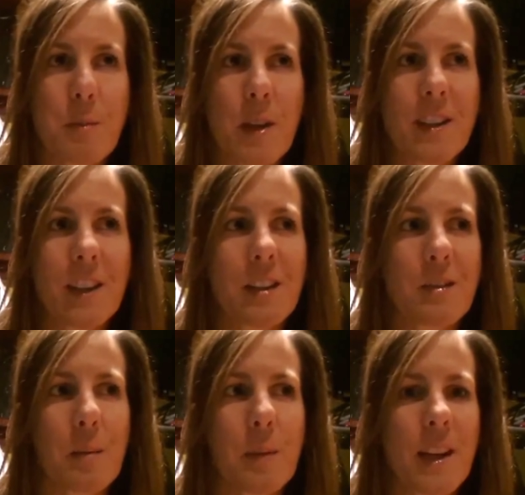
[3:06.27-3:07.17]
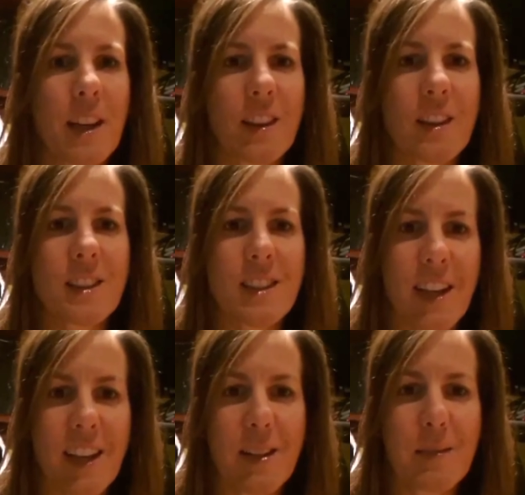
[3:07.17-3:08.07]
basically repeating the
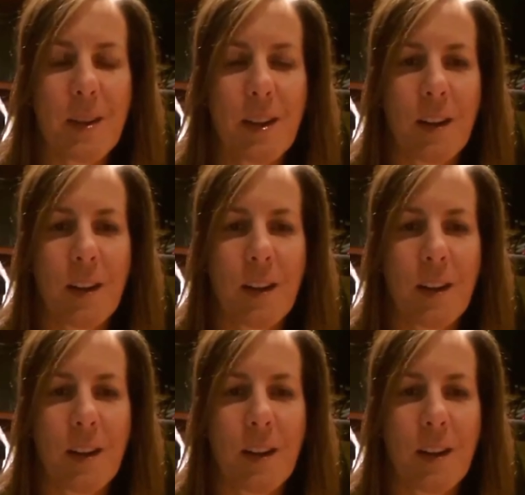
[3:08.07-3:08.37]
same